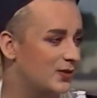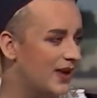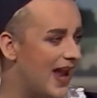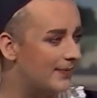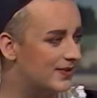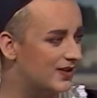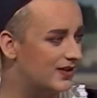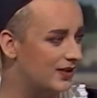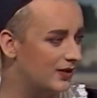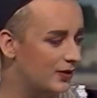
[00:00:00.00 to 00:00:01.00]
Because what happens
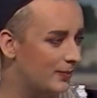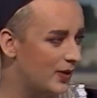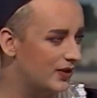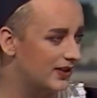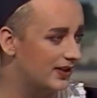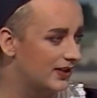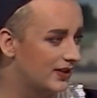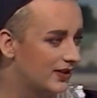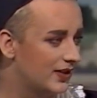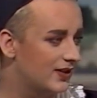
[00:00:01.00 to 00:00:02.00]
is, you know, your body
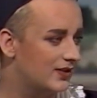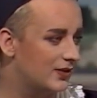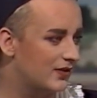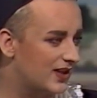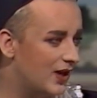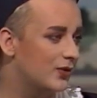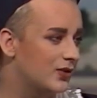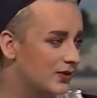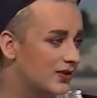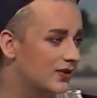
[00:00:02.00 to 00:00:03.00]
sort of
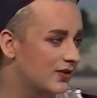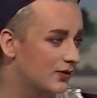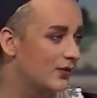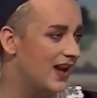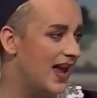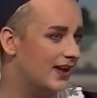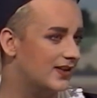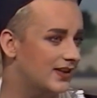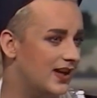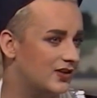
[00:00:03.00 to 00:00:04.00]
tells you to sort of
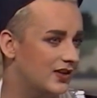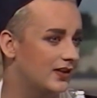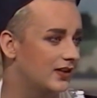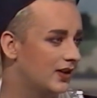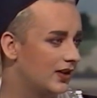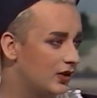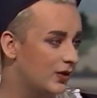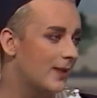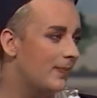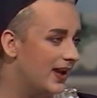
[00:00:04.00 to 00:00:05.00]
relax. It actually,
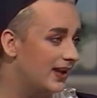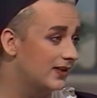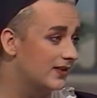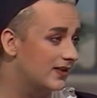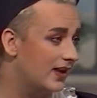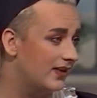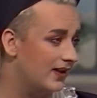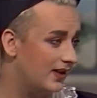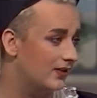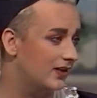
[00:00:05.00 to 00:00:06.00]
you get pains,
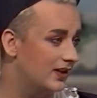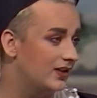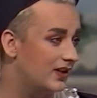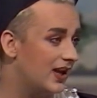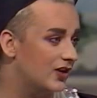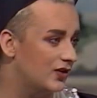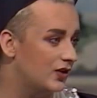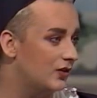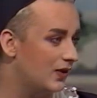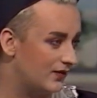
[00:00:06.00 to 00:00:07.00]
and they're an indication
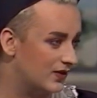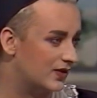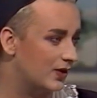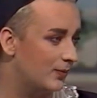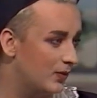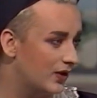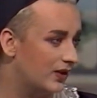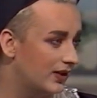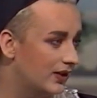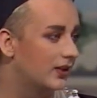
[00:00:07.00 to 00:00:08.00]
that you have to stop
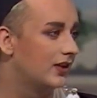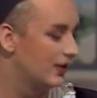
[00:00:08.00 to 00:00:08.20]
working and